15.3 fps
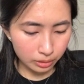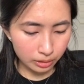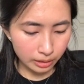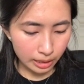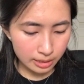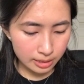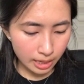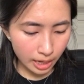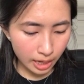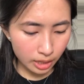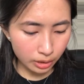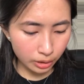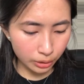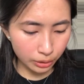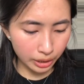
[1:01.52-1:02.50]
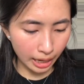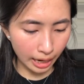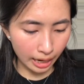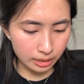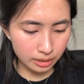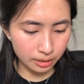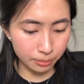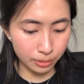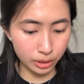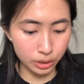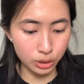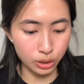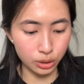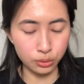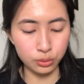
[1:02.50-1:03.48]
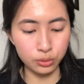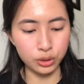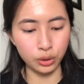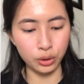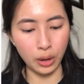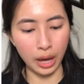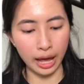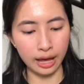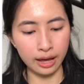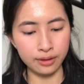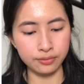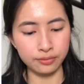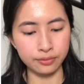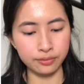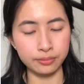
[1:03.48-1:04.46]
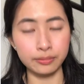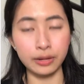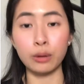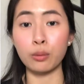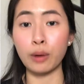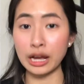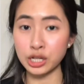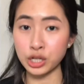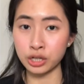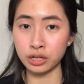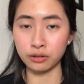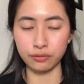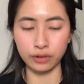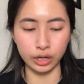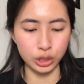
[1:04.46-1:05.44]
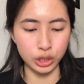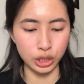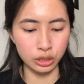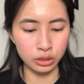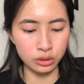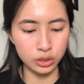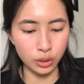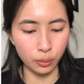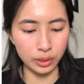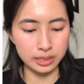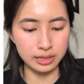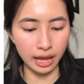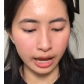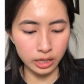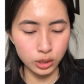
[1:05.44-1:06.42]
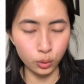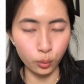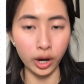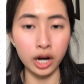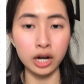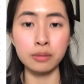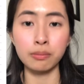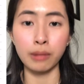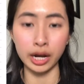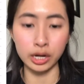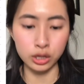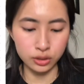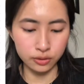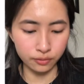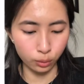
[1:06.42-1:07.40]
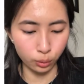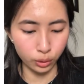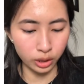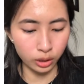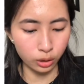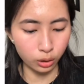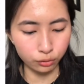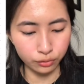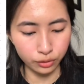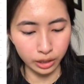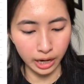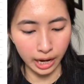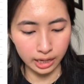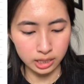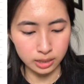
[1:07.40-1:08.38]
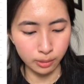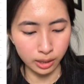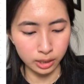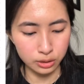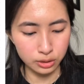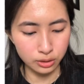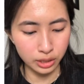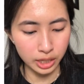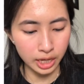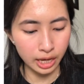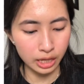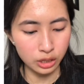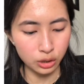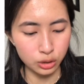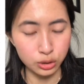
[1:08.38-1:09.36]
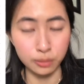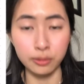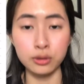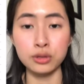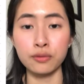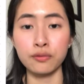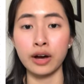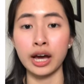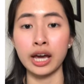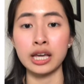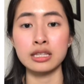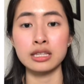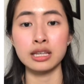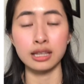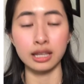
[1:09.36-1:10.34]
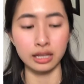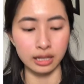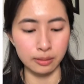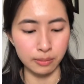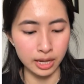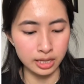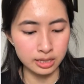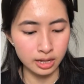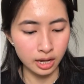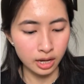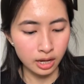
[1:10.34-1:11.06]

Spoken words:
let's take a look at number 2. So you have a rational function, so it's x squared minus 4 over x minus 3, and you're supposed to find the limit